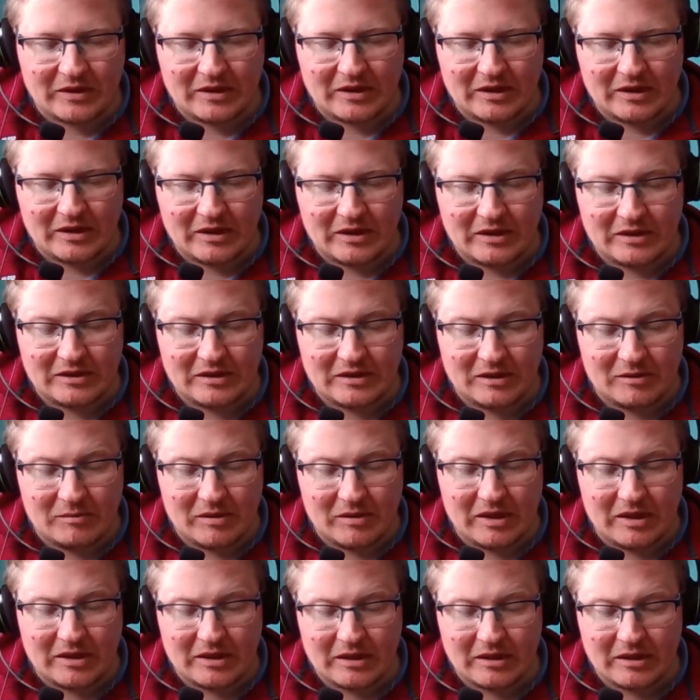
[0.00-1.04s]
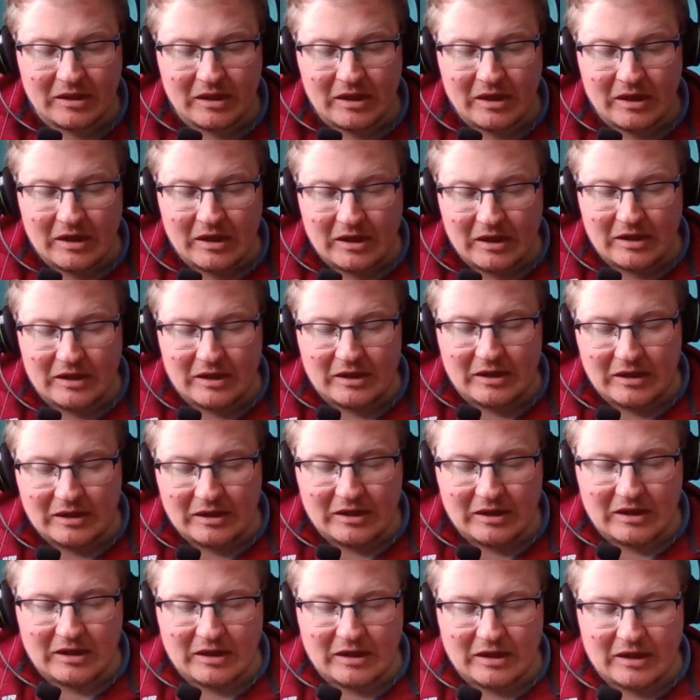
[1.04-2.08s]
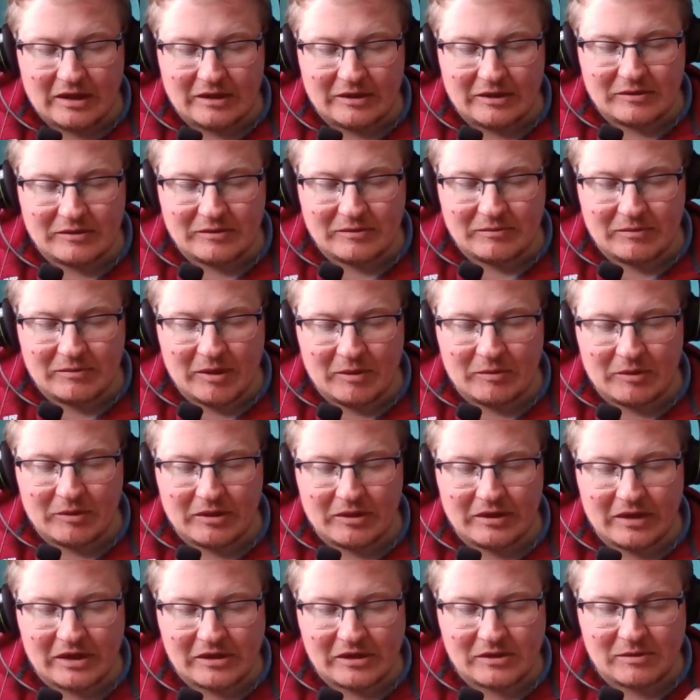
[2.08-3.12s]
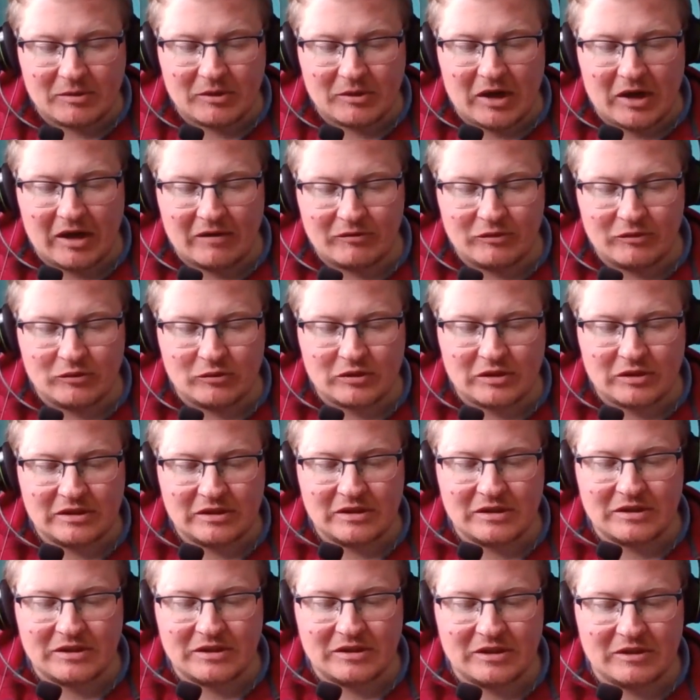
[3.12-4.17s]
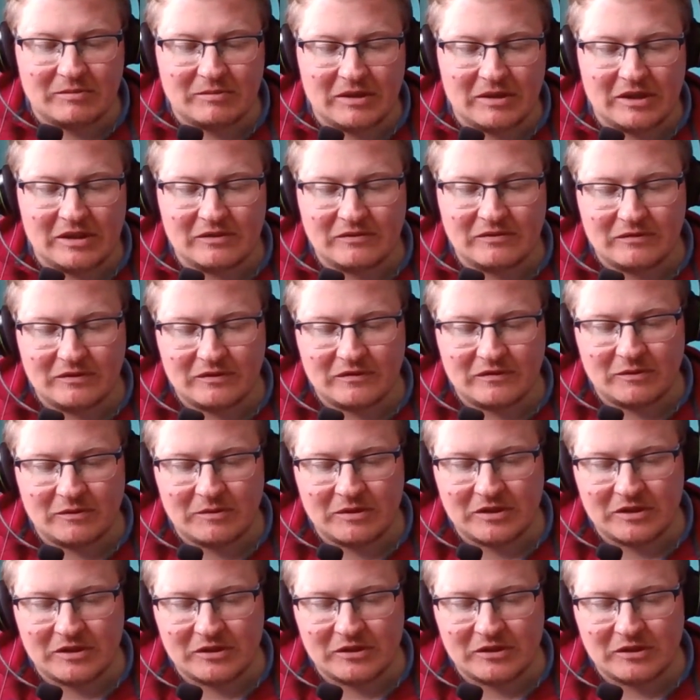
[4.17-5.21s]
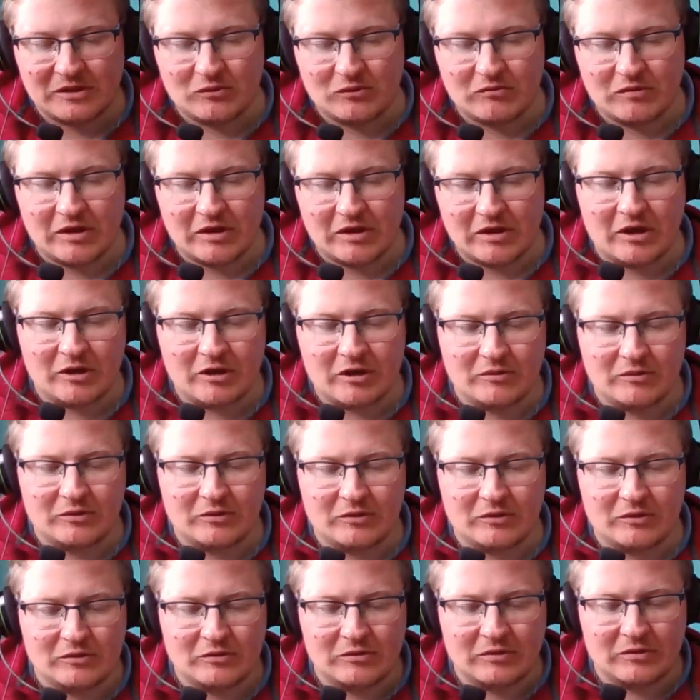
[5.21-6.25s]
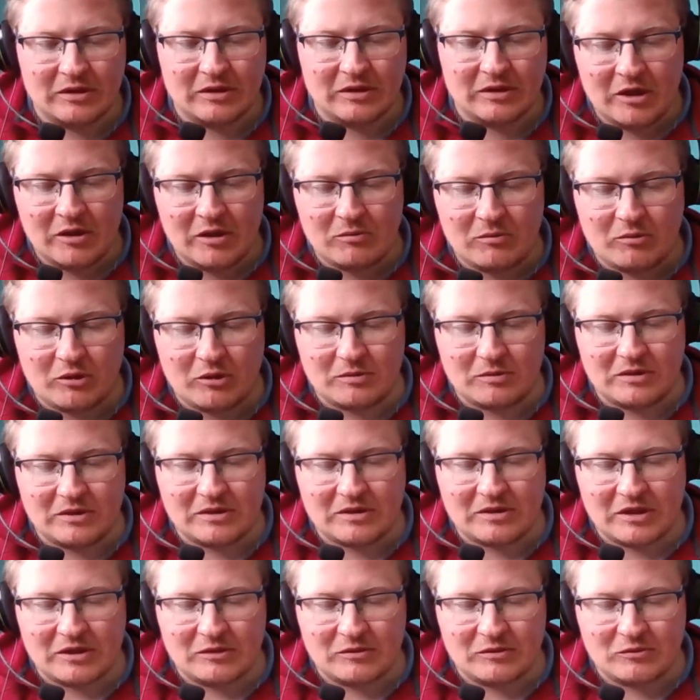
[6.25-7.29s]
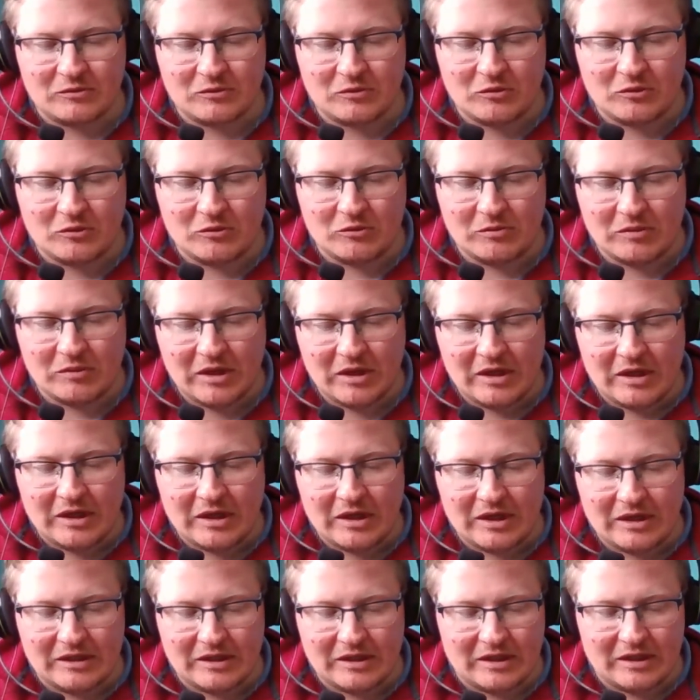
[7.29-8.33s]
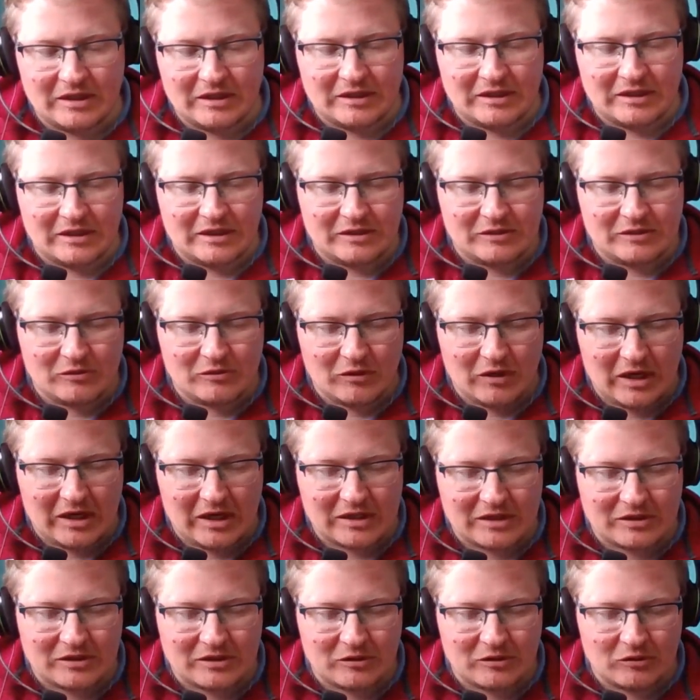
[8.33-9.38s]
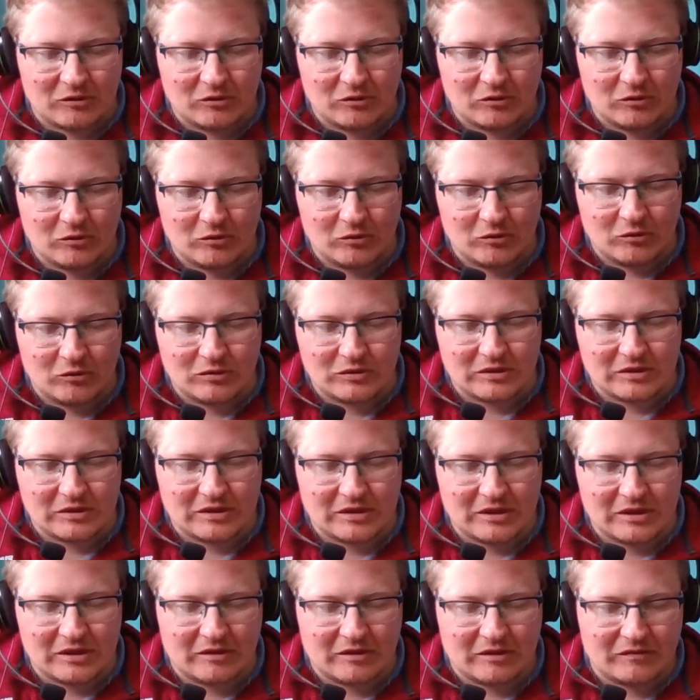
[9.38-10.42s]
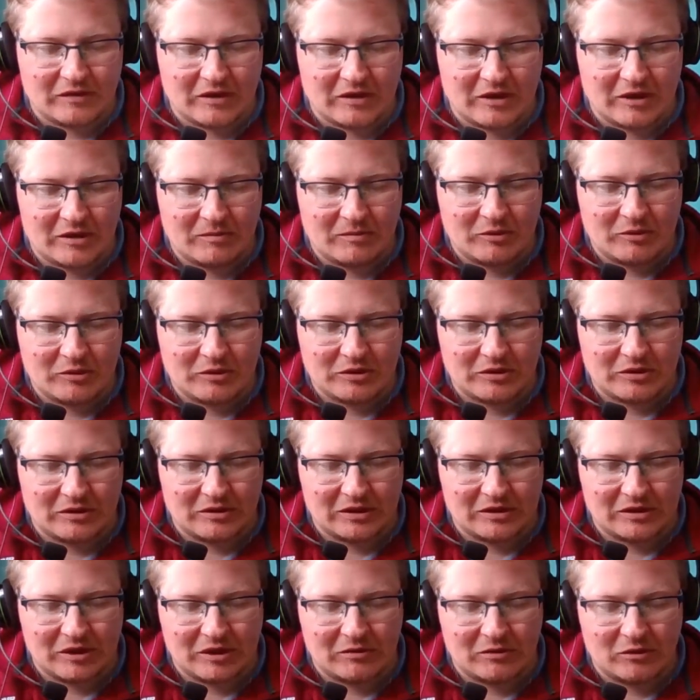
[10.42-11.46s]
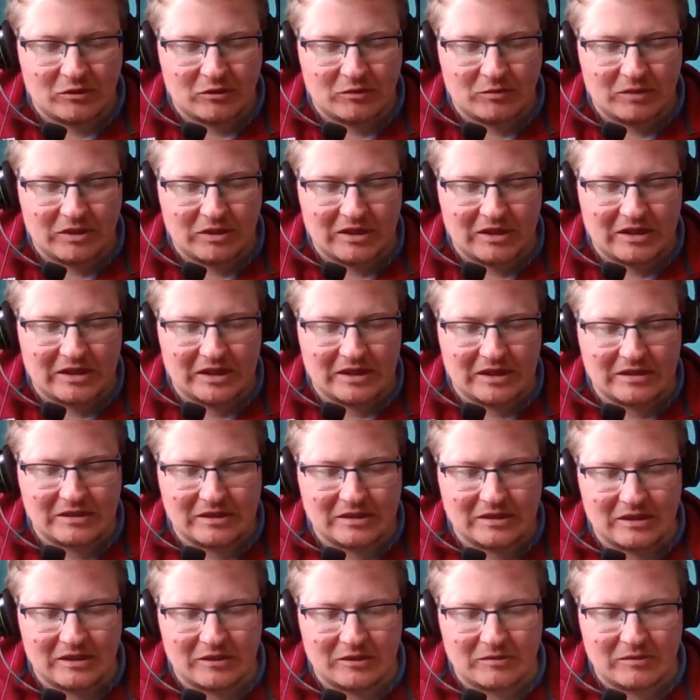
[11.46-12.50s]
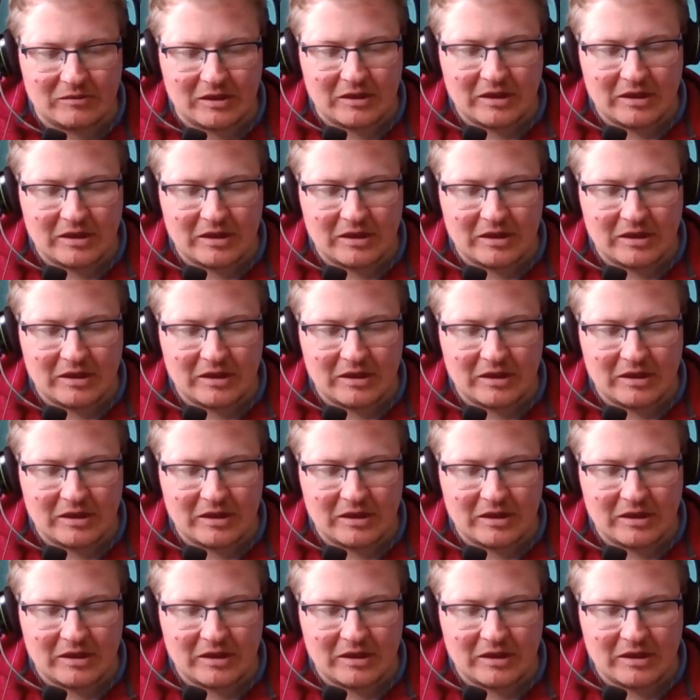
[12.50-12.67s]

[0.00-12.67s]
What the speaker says: it didn't make it. And remember, that's about having those contingency plans for if someone doesn't go right, how are you going to do it? Pop the Eternal Tome, and then he's not actually got loads of stuff pushing on that Town Hall, but he gets it down.